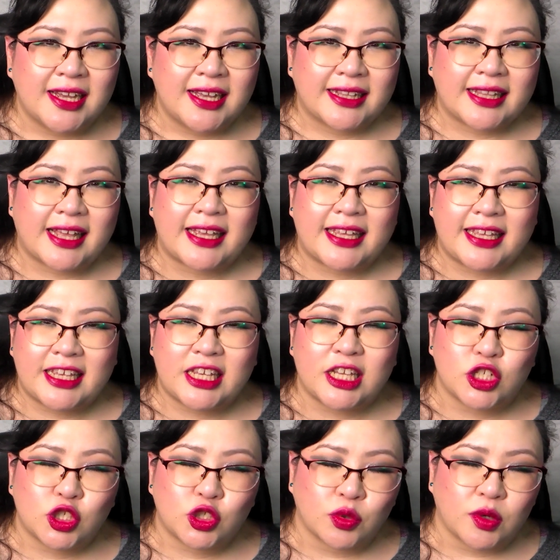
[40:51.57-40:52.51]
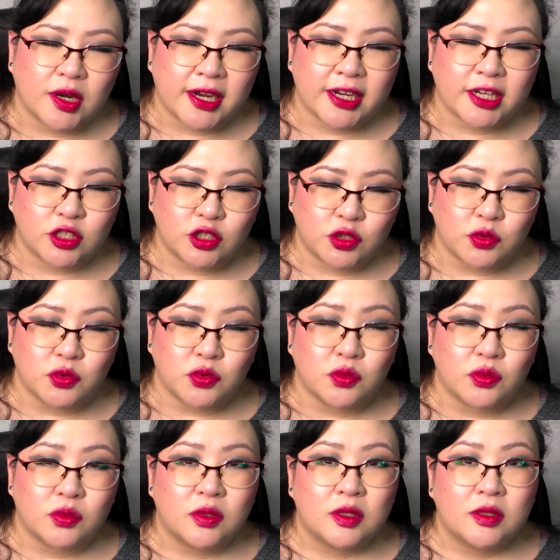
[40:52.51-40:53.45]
that he is trying to